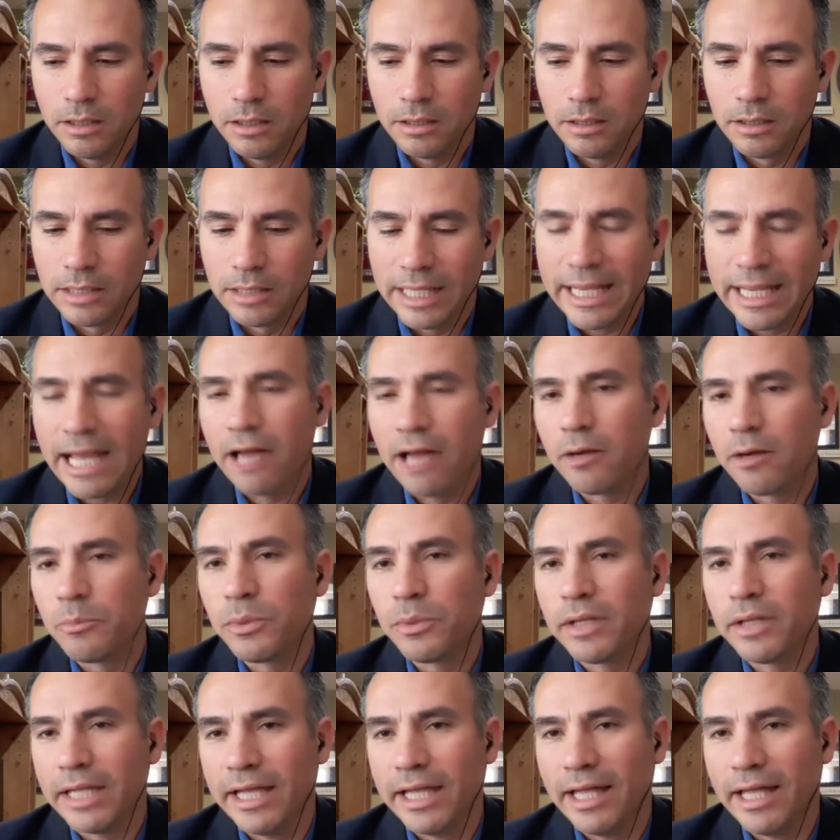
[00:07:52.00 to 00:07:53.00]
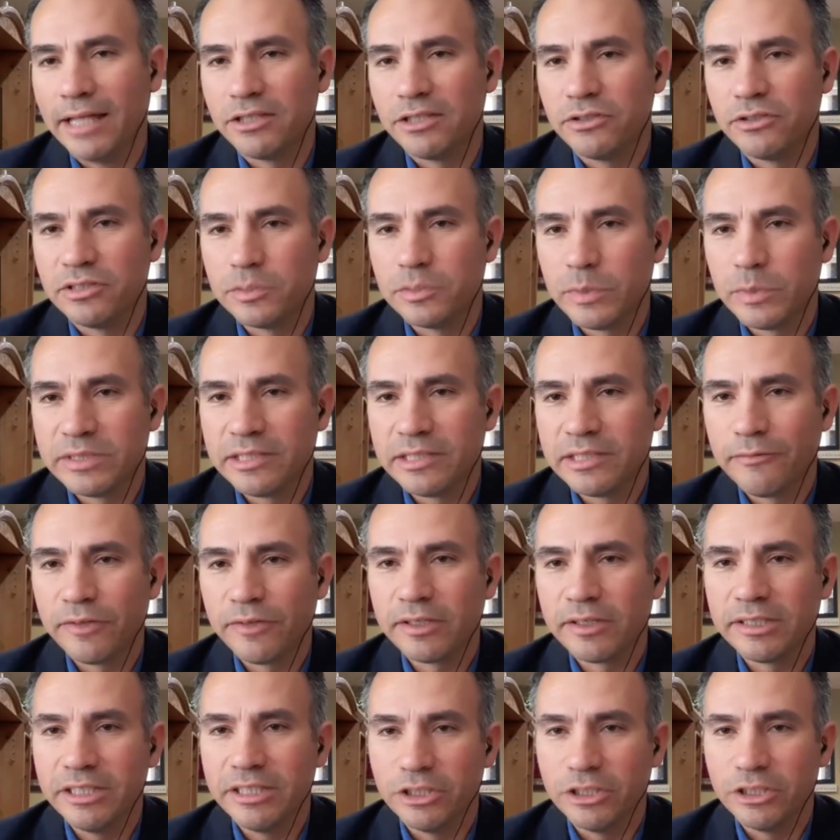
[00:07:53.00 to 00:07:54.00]
lay out a plan to
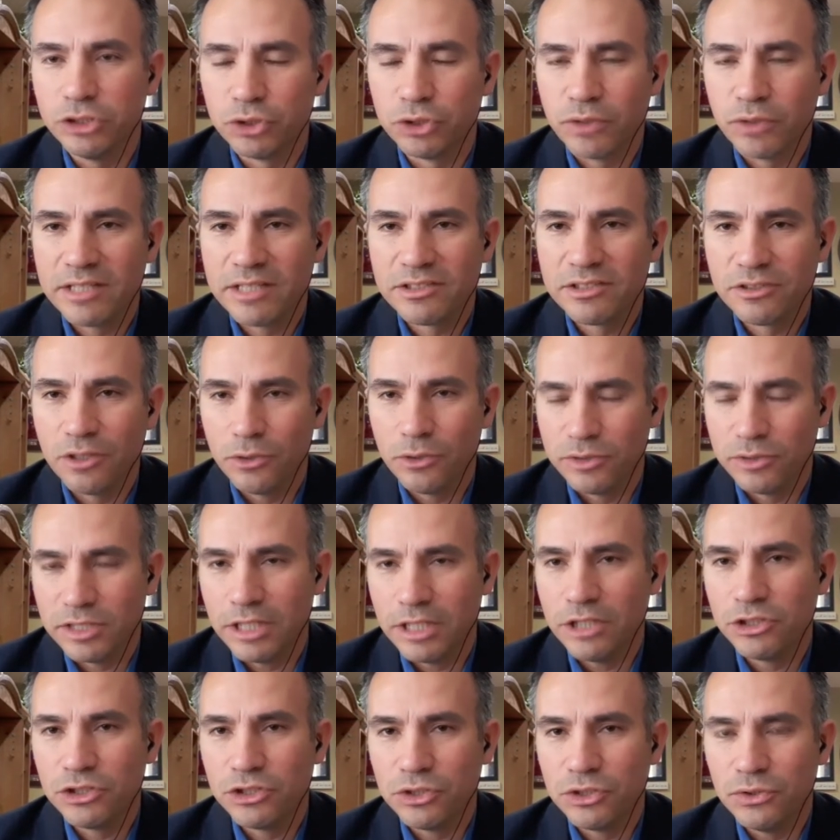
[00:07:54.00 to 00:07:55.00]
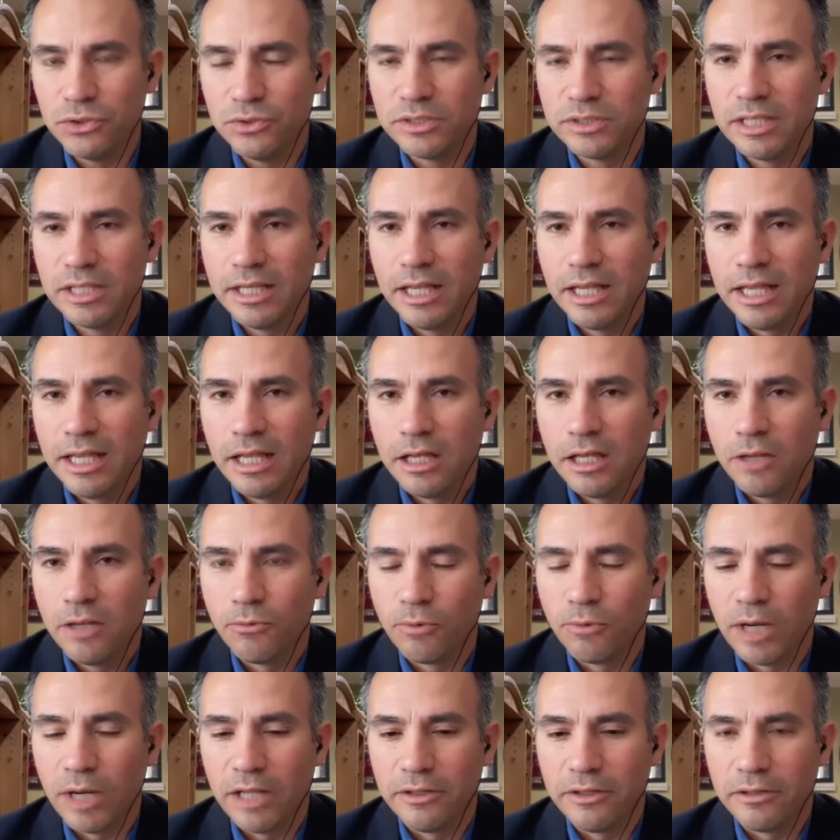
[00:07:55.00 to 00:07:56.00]
specifically address those issues,
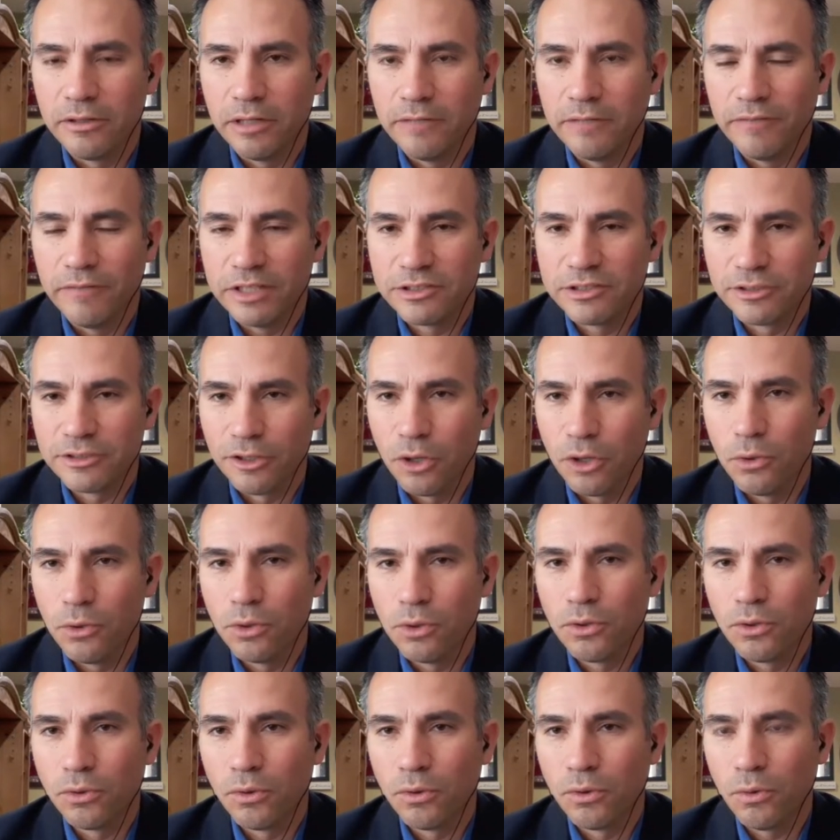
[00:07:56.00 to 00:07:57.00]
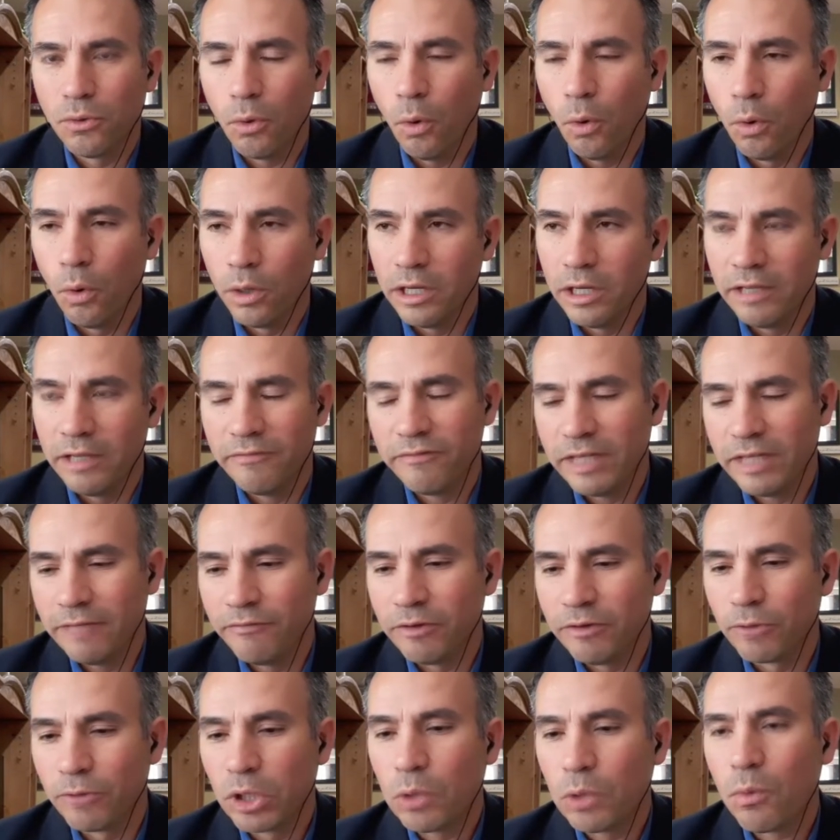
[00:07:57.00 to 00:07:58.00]
rather if it's local or if
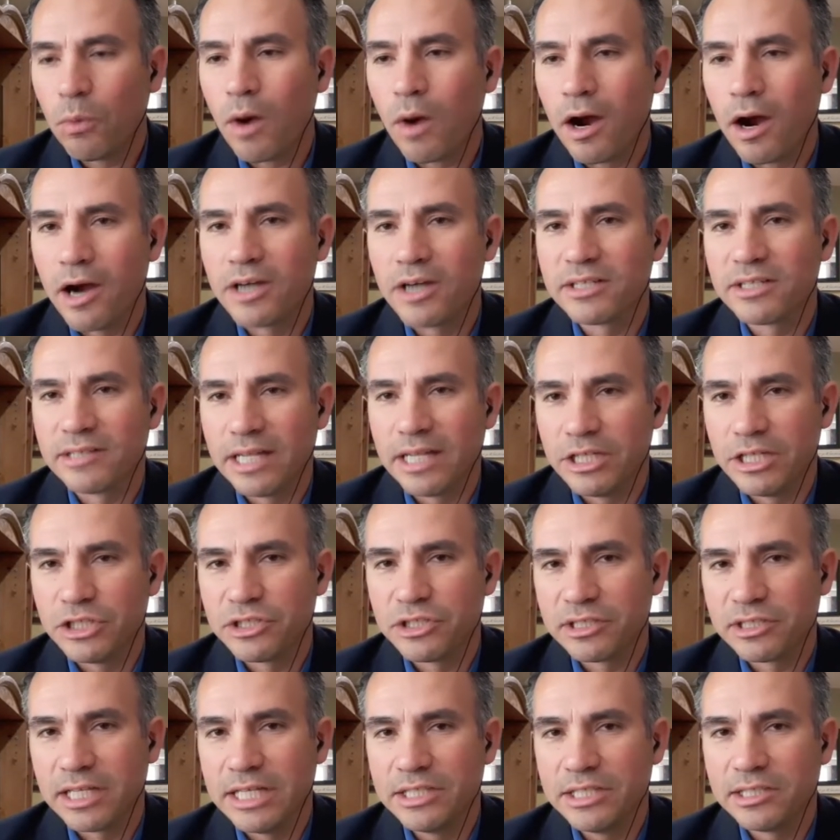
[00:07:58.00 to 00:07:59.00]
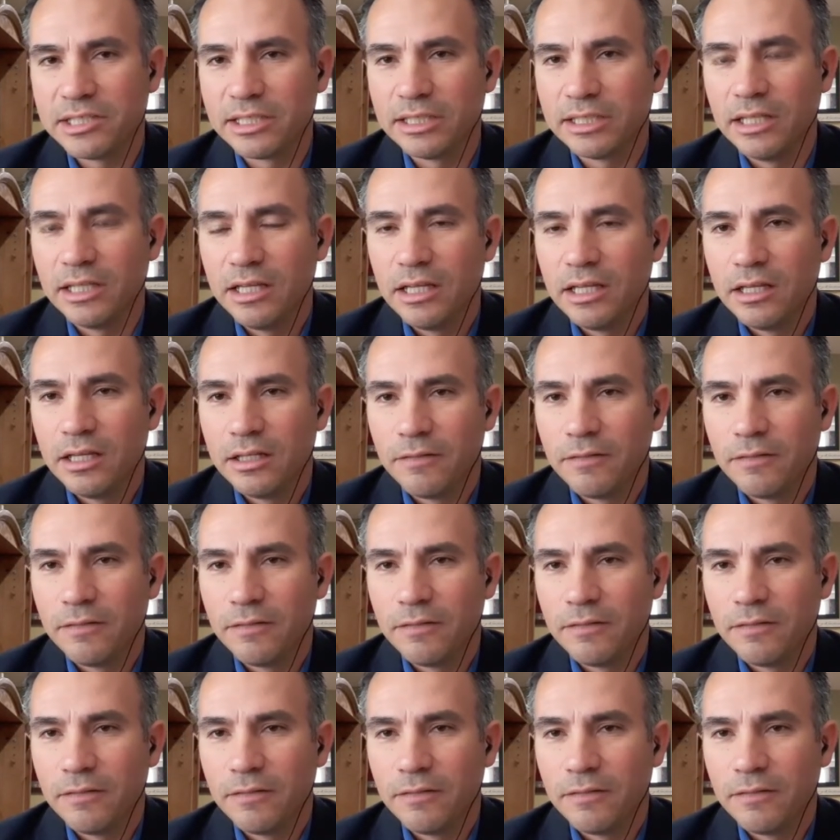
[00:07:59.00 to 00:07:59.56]
it requires legislation